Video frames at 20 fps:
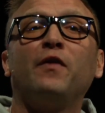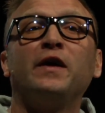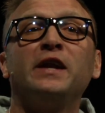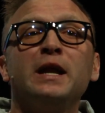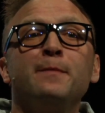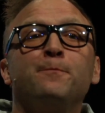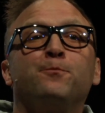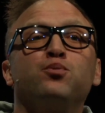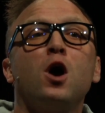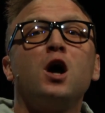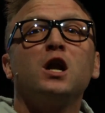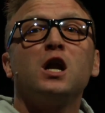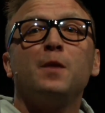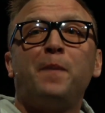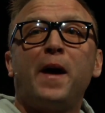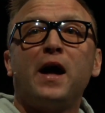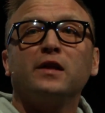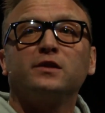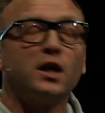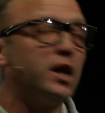They need brought up
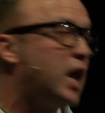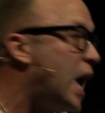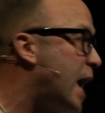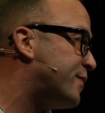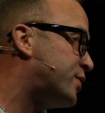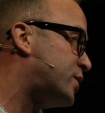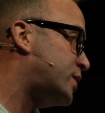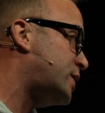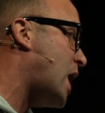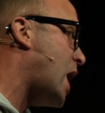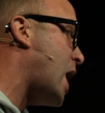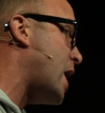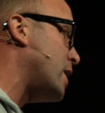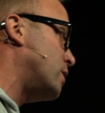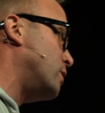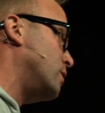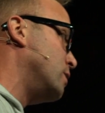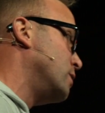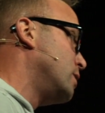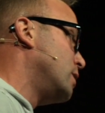out the
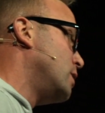lifestyle.